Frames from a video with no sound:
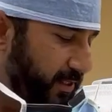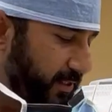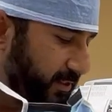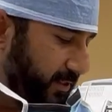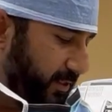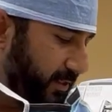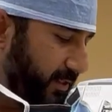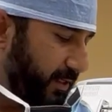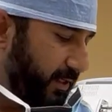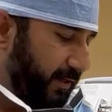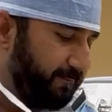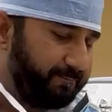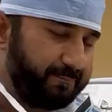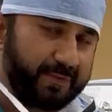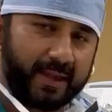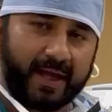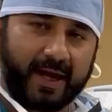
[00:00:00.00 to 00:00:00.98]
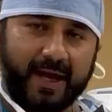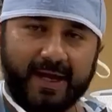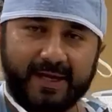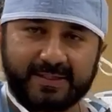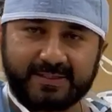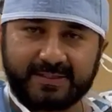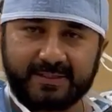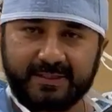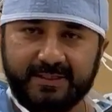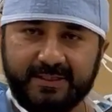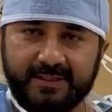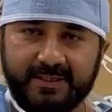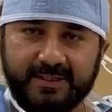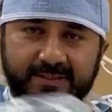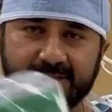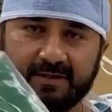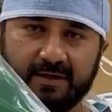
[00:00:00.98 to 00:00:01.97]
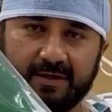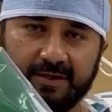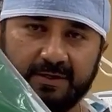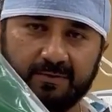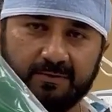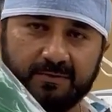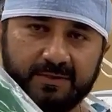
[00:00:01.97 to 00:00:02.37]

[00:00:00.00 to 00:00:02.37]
the SCDs on you.